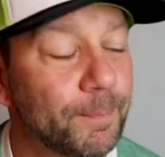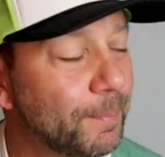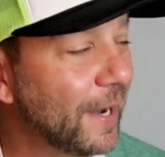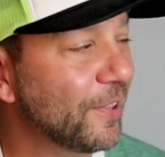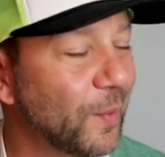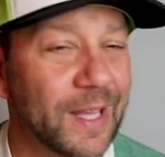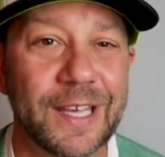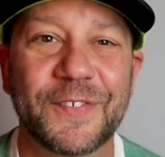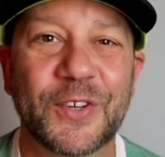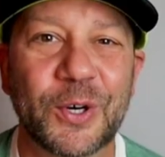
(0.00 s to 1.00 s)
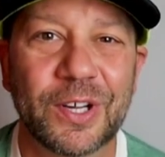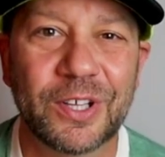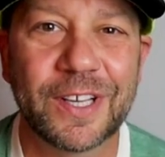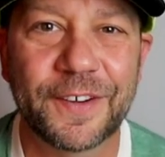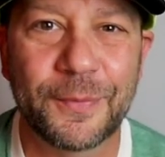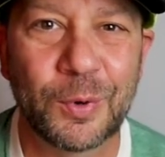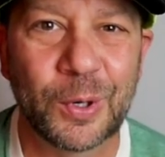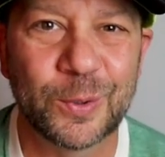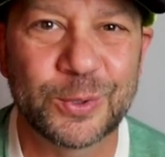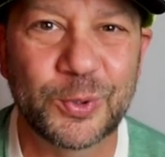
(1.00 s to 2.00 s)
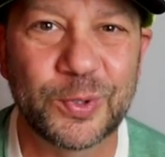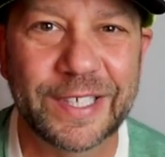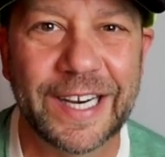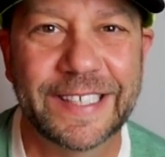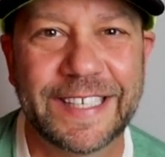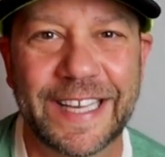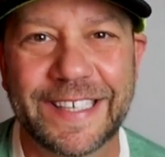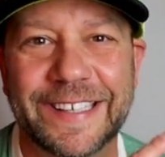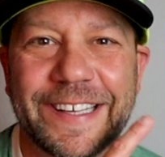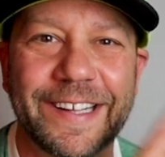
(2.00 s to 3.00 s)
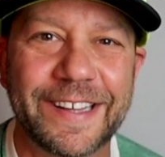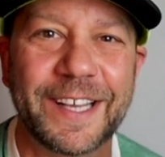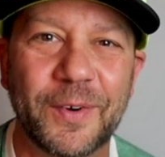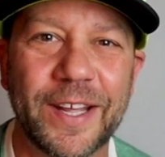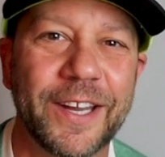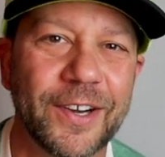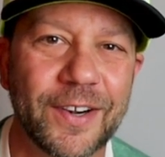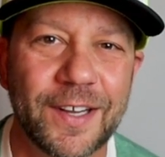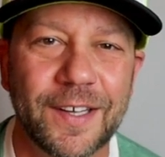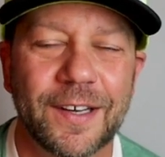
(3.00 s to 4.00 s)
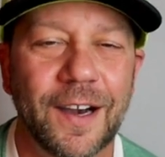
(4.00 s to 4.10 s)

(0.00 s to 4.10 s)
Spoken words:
By the way, if you're looking for more old school content, click right here.